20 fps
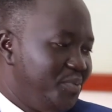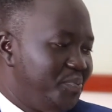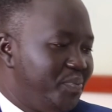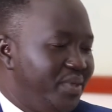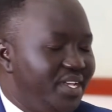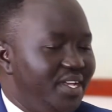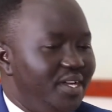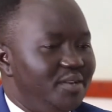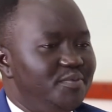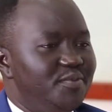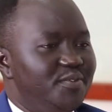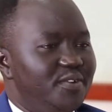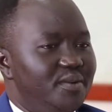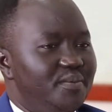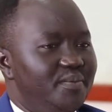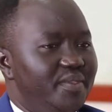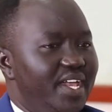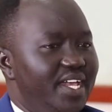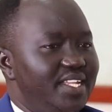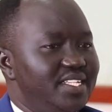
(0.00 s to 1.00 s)
me pick up
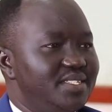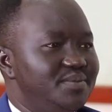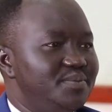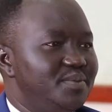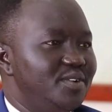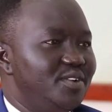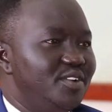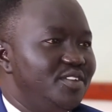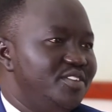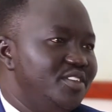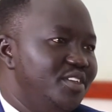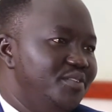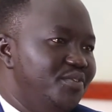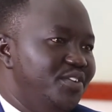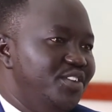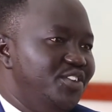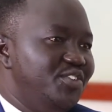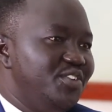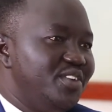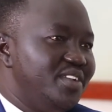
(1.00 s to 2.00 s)
from that, because a
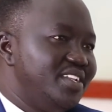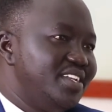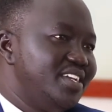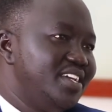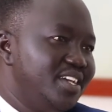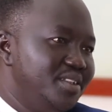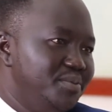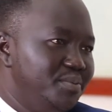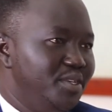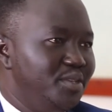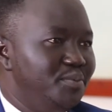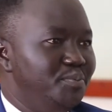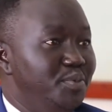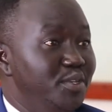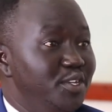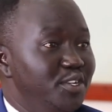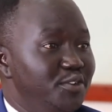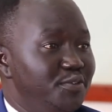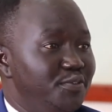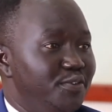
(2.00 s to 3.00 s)
vision can be
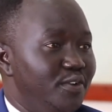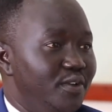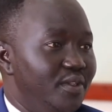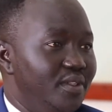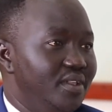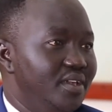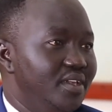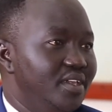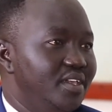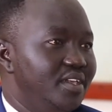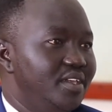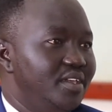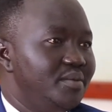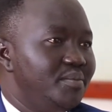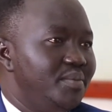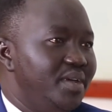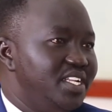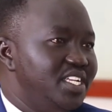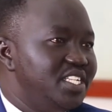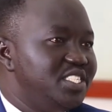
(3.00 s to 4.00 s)
beautiful,
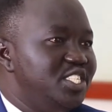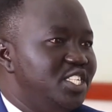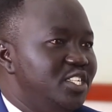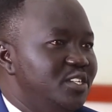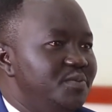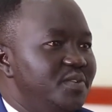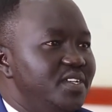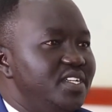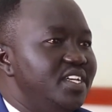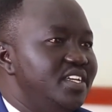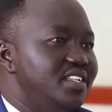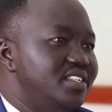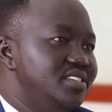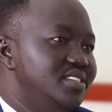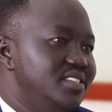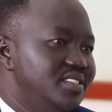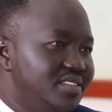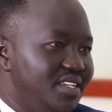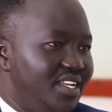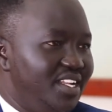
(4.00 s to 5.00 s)
but achieving it
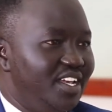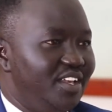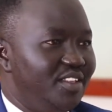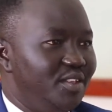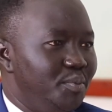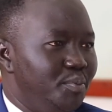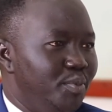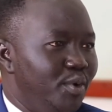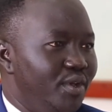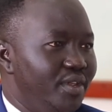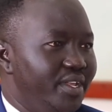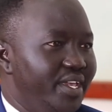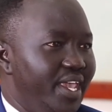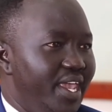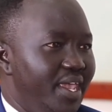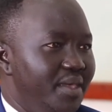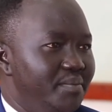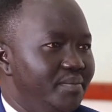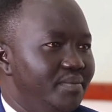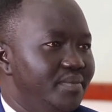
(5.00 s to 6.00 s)
is another ball
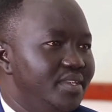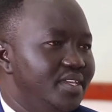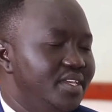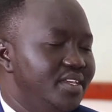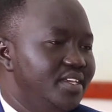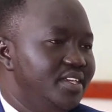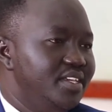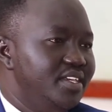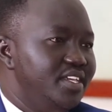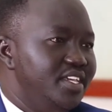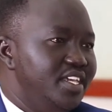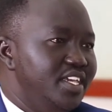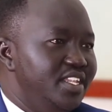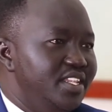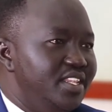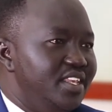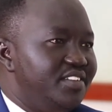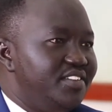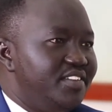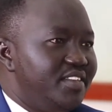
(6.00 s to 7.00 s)
game.
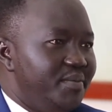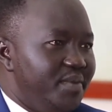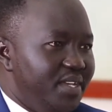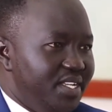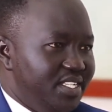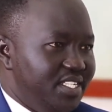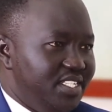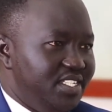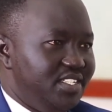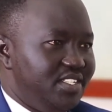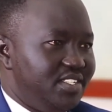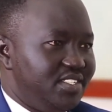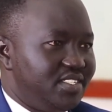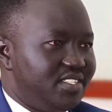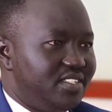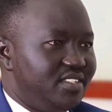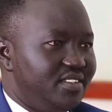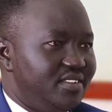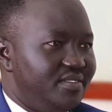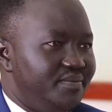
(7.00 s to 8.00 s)
In the
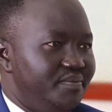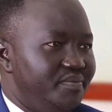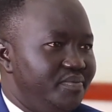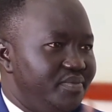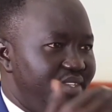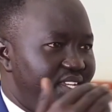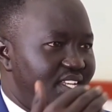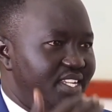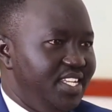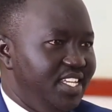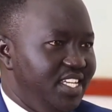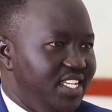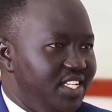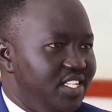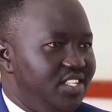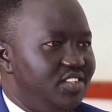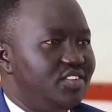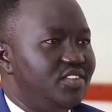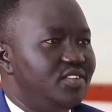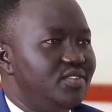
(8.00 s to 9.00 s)
70s, the
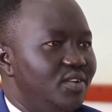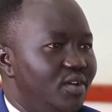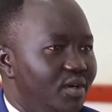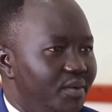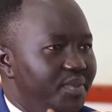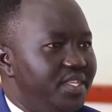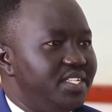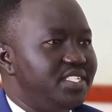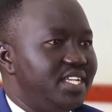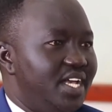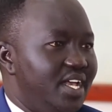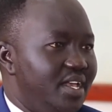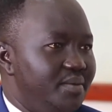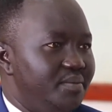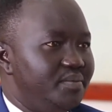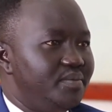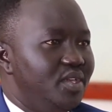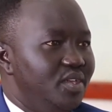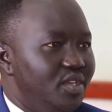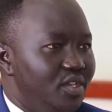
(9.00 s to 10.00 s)
needs of the
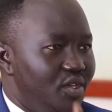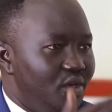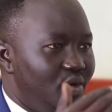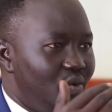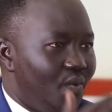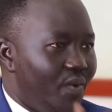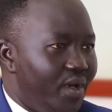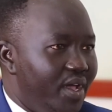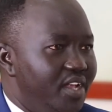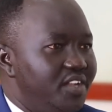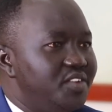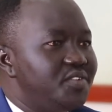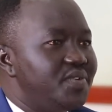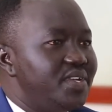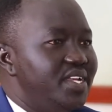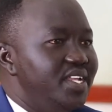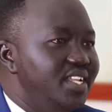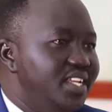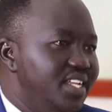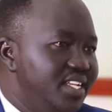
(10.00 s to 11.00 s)
time were
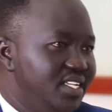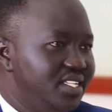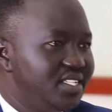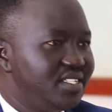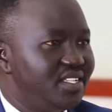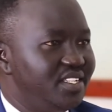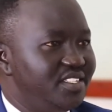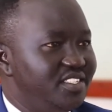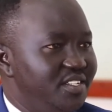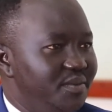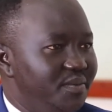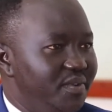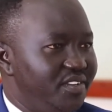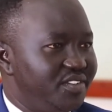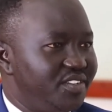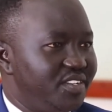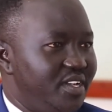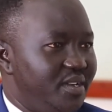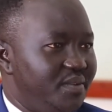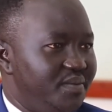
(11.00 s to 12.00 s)
training the
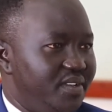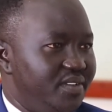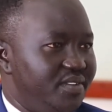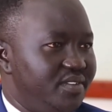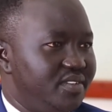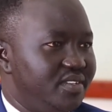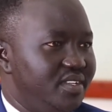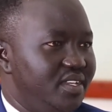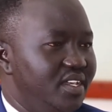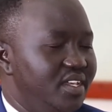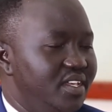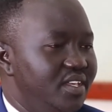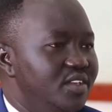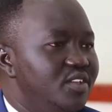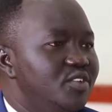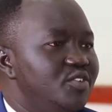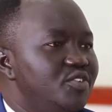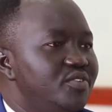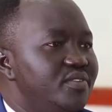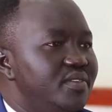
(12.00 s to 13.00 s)
civil servants.
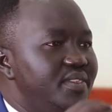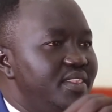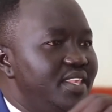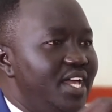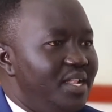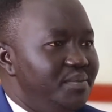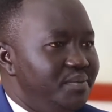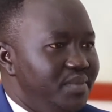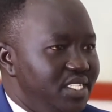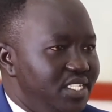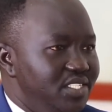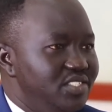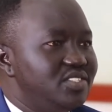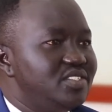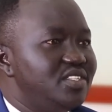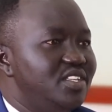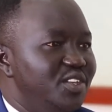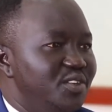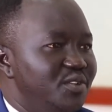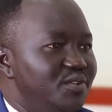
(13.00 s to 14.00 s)
That
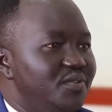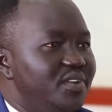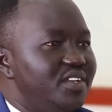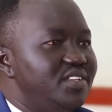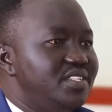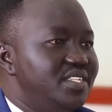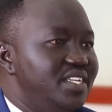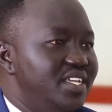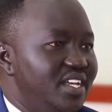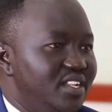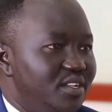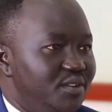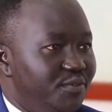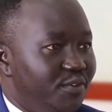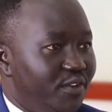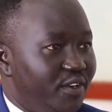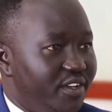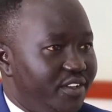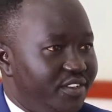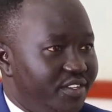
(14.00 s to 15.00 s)
means the university had a
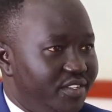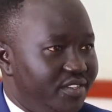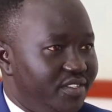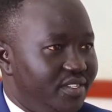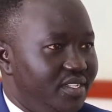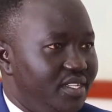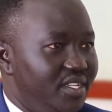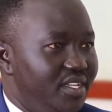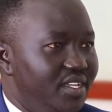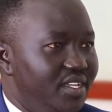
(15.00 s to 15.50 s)
focus.